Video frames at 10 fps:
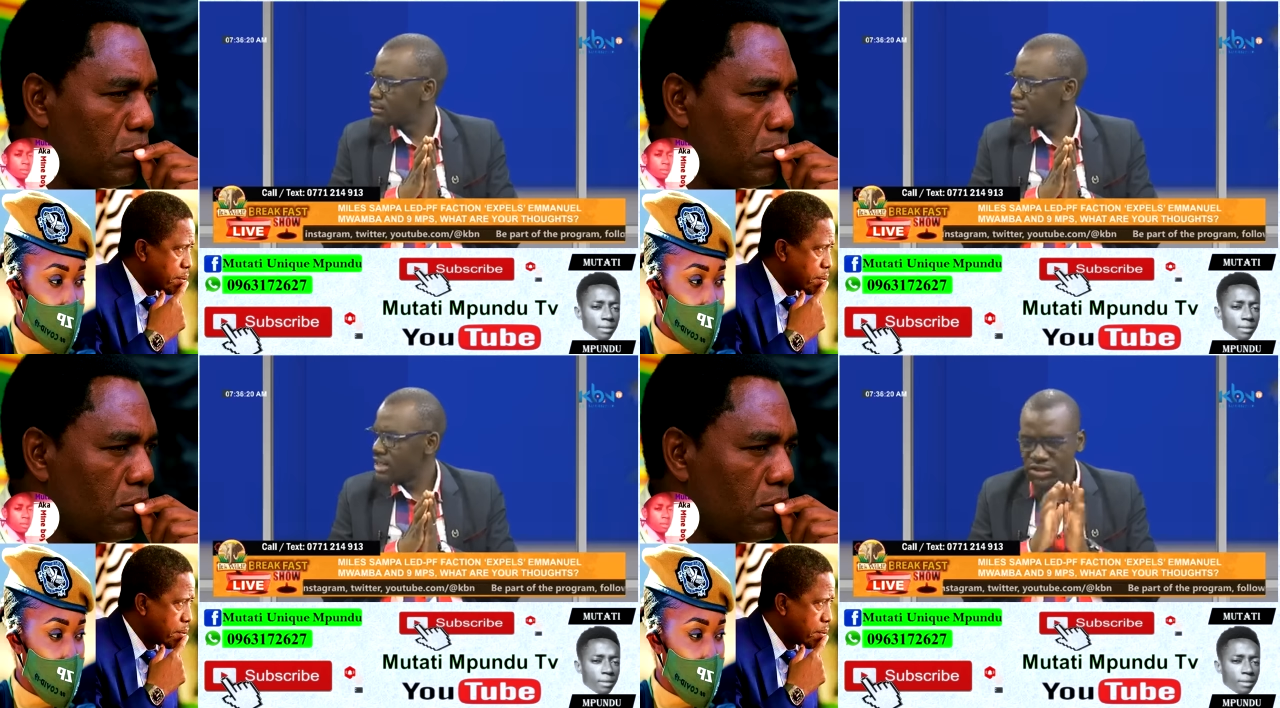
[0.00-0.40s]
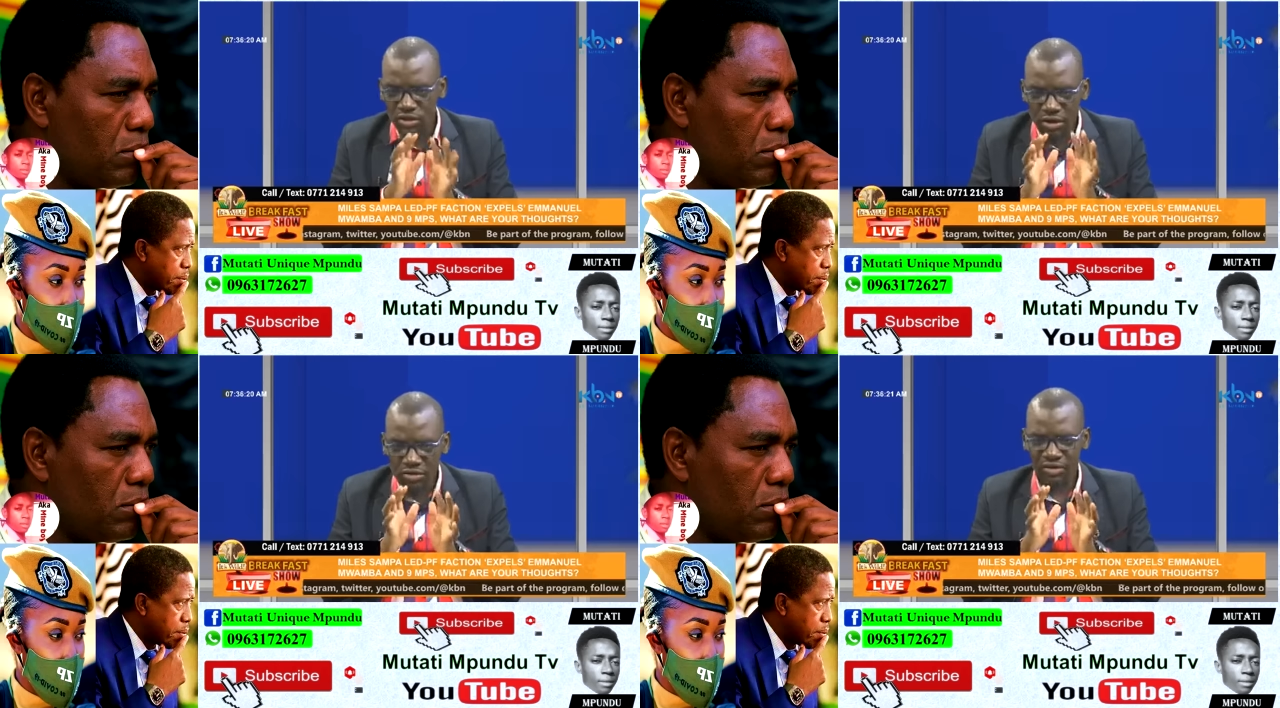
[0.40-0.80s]
Speaker 1: his
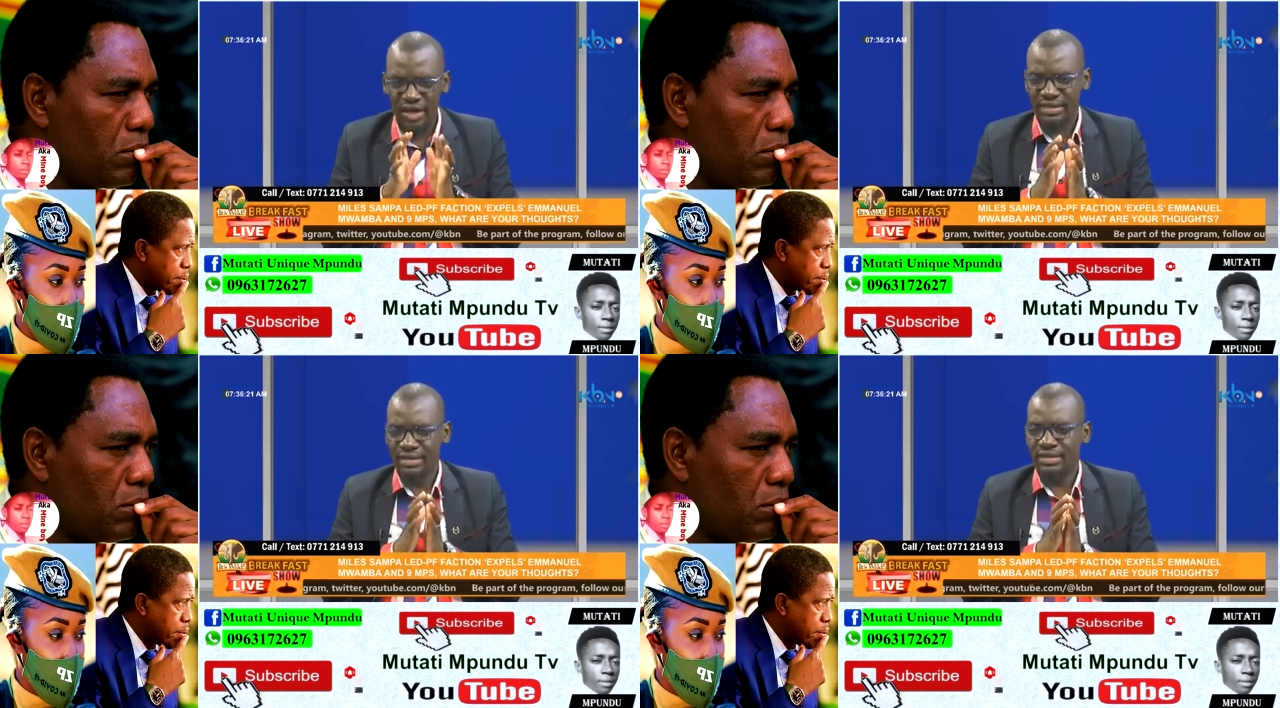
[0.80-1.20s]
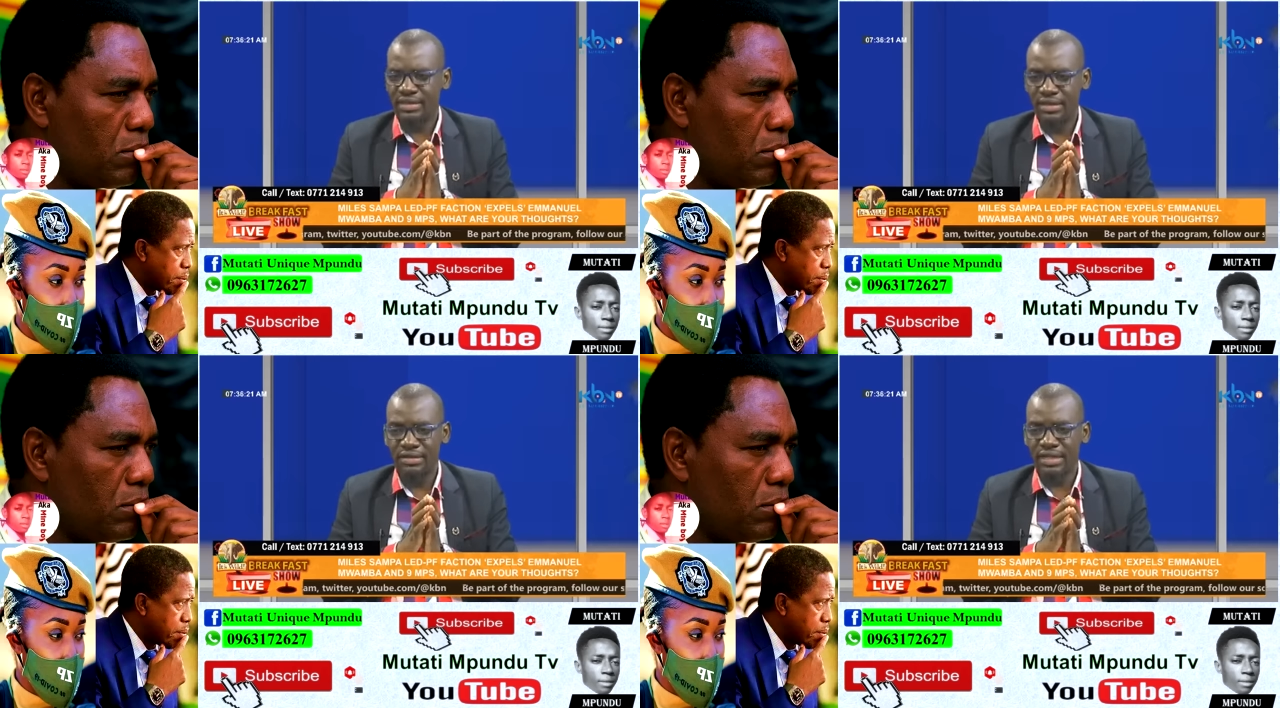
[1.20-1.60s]
own mm. fuzz. Mm
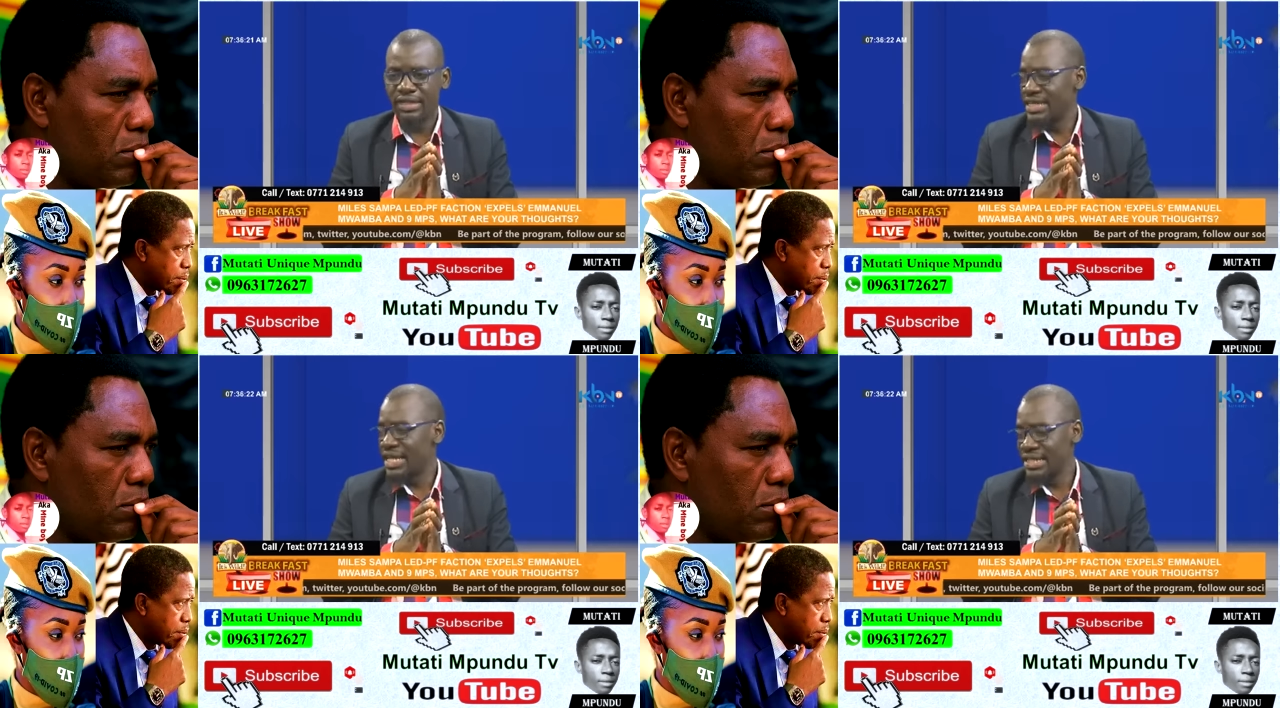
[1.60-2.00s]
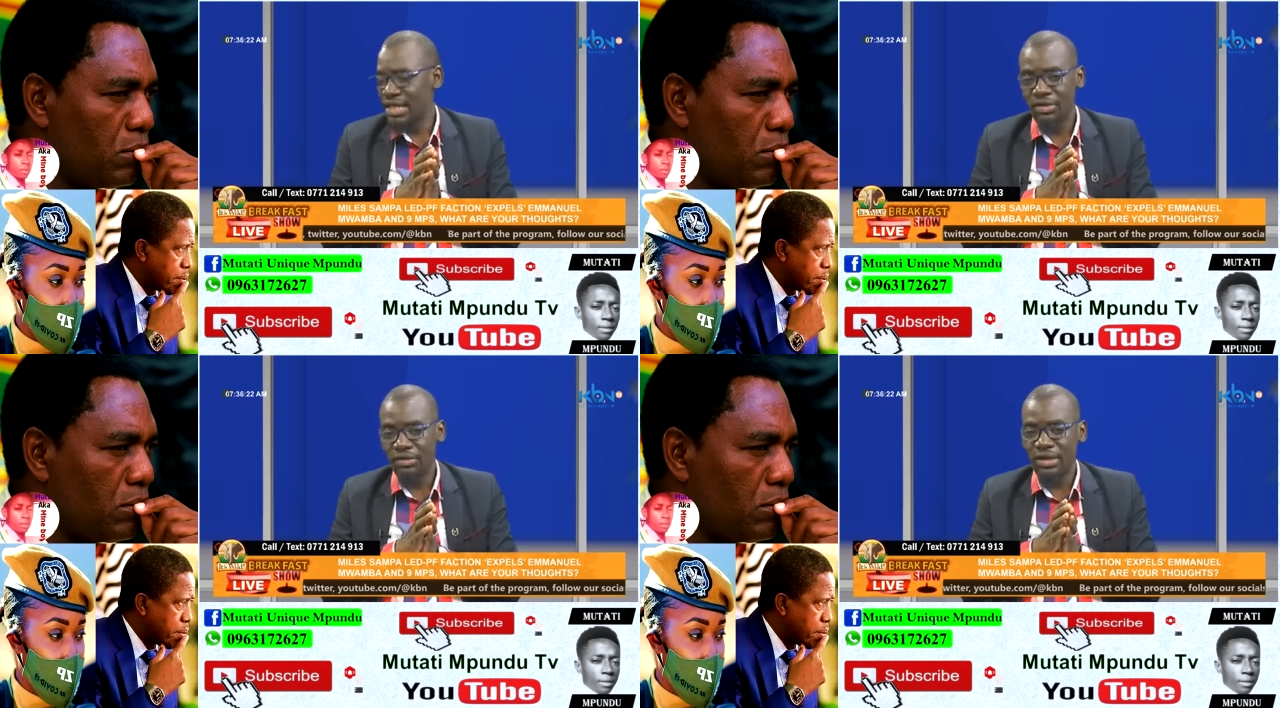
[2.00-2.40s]
-hmm. That, that, that's
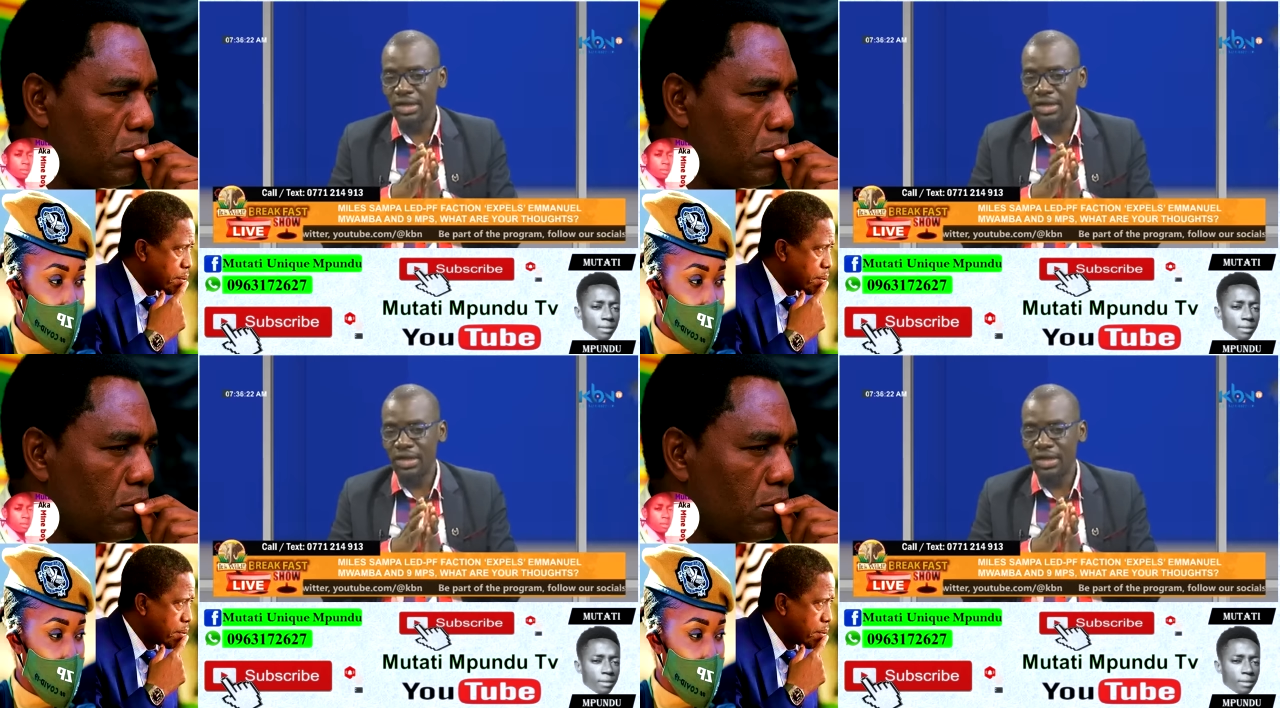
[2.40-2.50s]
how